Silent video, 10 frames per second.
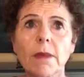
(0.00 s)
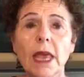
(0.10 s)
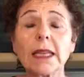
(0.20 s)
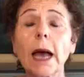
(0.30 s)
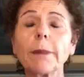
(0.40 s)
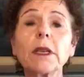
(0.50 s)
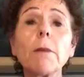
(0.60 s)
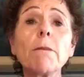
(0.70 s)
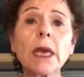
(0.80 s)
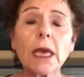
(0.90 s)
it's up to
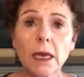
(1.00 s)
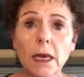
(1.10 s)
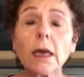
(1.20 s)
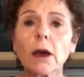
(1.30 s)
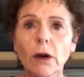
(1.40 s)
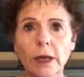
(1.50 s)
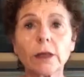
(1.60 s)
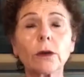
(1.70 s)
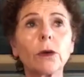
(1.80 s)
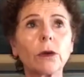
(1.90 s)
me. Okay,
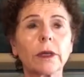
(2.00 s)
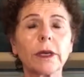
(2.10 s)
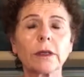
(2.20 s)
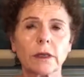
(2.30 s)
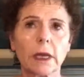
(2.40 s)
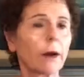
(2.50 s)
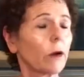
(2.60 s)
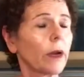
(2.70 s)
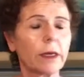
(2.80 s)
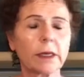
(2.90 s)
so cool. Here's that
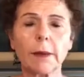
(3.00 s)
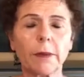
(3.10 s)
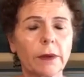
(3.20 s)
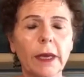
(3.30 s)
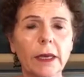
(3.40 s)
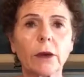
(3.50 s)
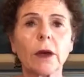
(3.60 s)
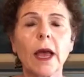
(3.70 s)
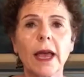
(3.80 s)
great example. Thank you.